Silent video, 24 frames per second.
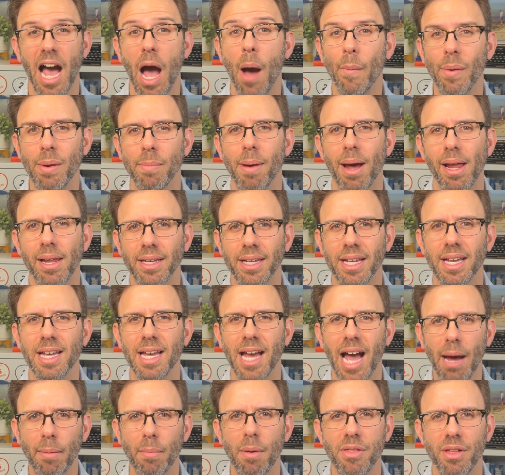I'm Wayne Pollock.
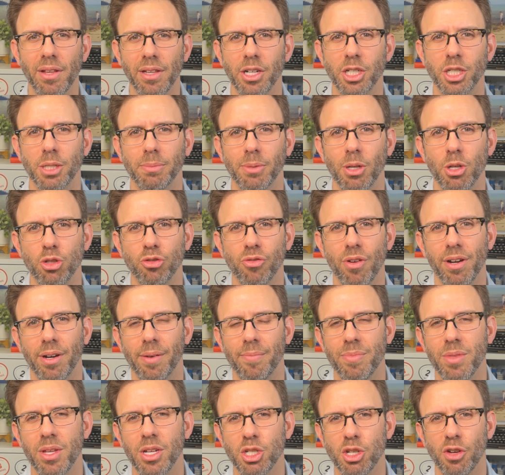I'm a thought leadership
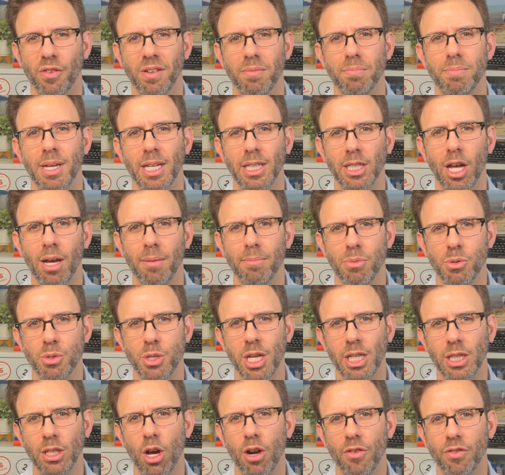ghostwriter serving big law and
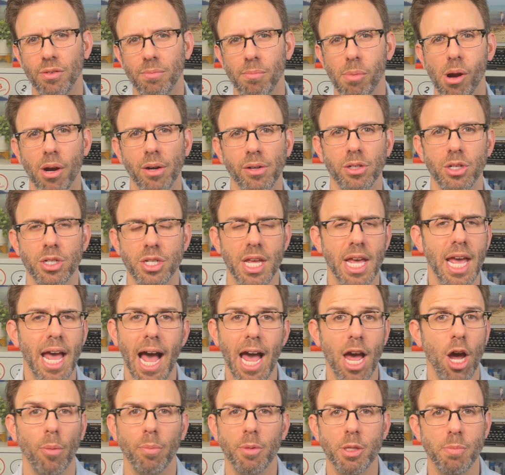boutique law firm partners.
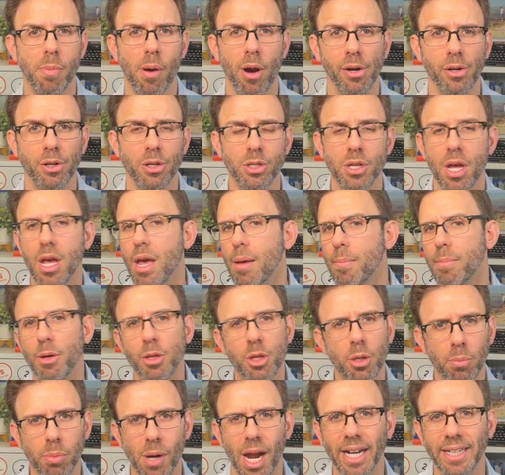I help these partners build
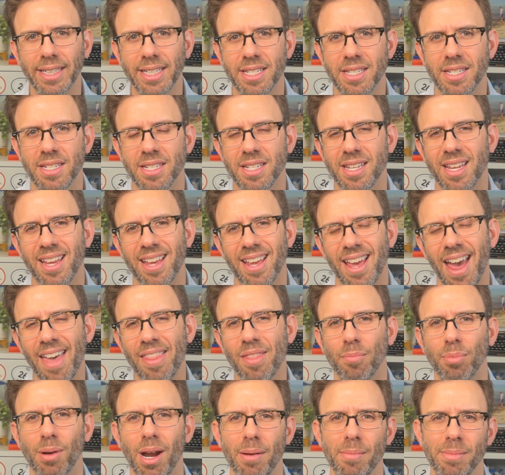their practices and
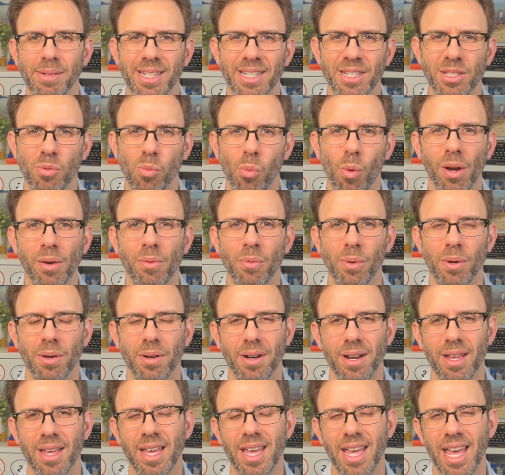their prominence one
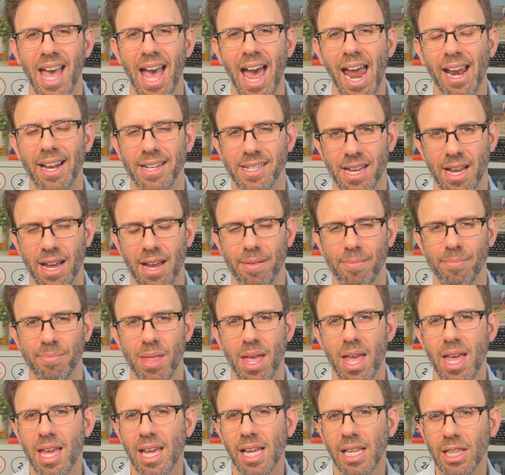word at a time.
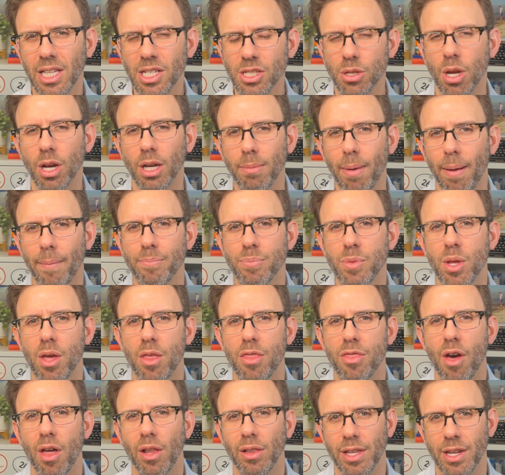Let's talk about
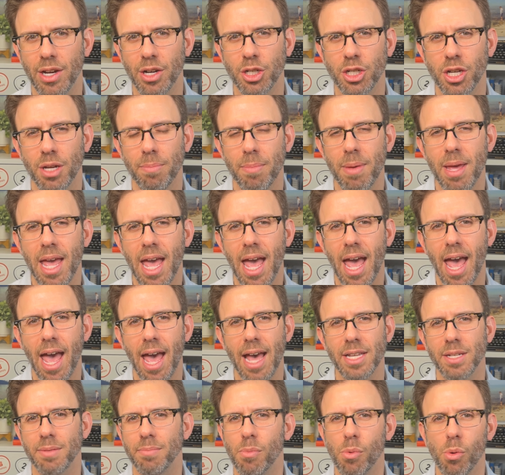thought leadership
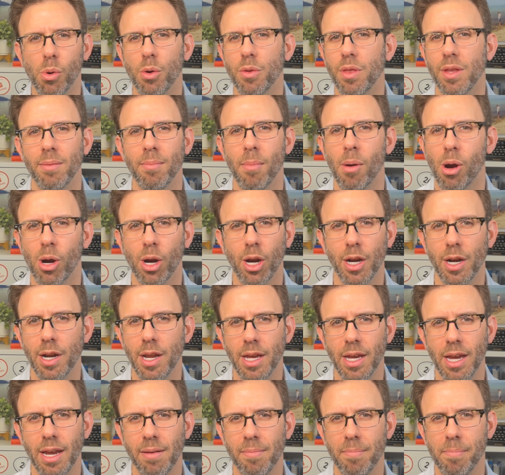as more than a
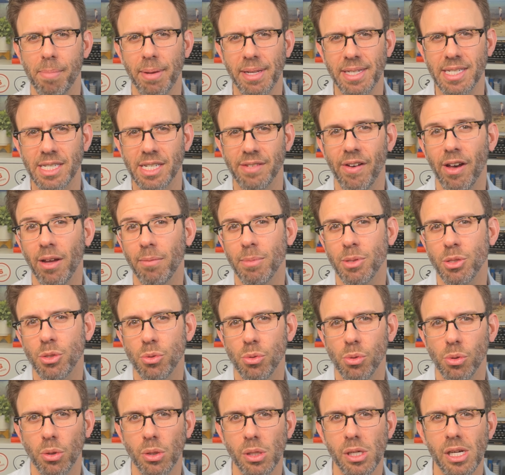marketing and business development
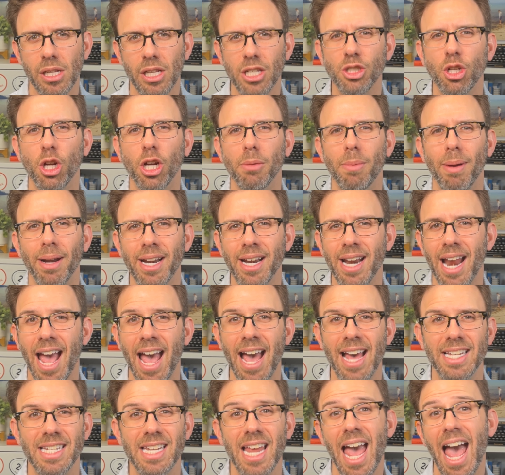tool. Let's talk about it
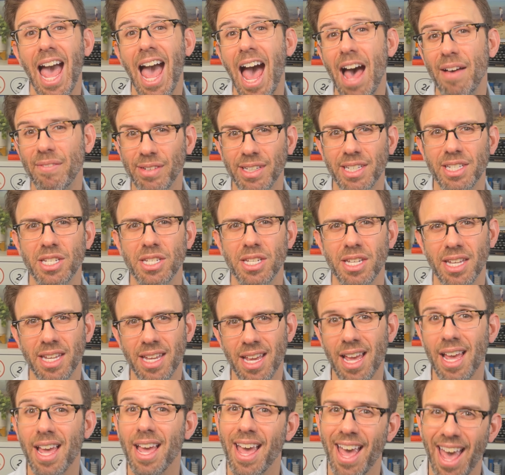as
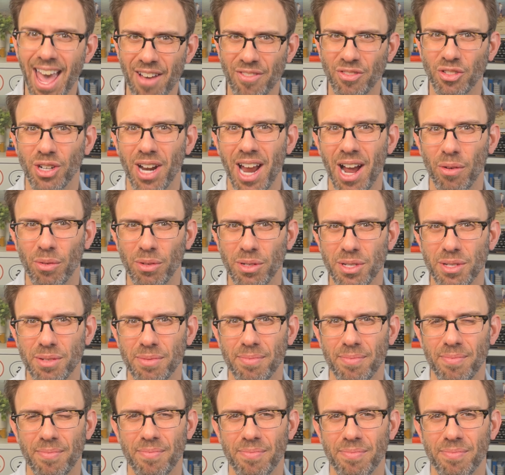advocacy after hours.